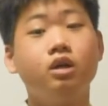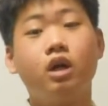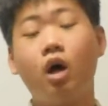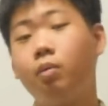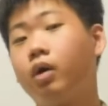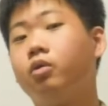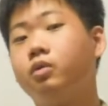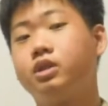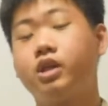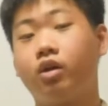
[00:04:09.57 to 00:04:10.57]
How about we
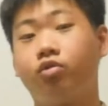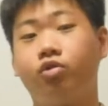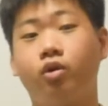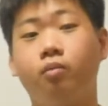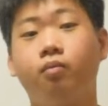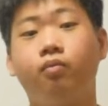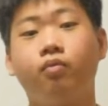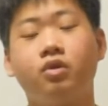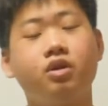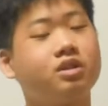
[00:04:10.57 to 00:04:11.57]
start from
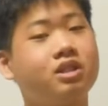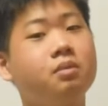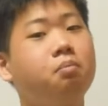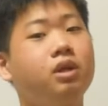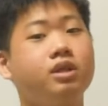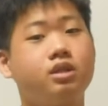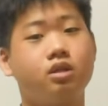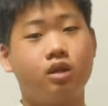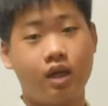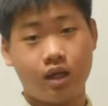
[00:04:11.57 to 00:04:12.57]
your
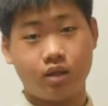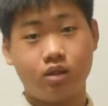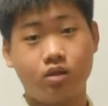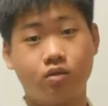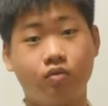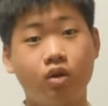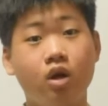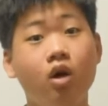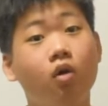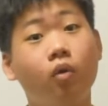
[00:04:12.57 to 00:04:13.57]
simplest case,
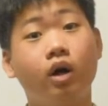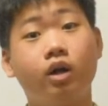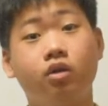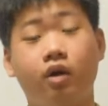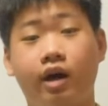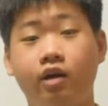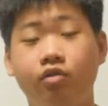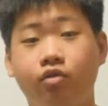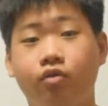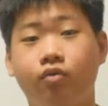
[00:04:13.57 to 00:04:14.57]
where you
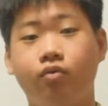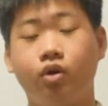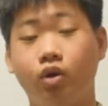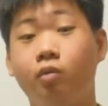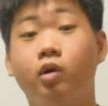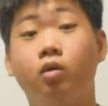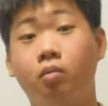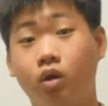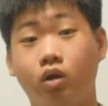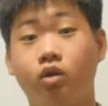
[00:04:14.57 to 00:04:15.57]
have your normal
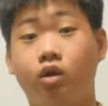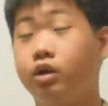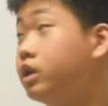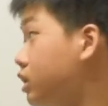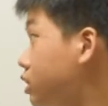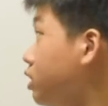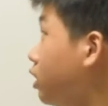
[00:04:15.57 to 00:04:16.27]
polar coordinates,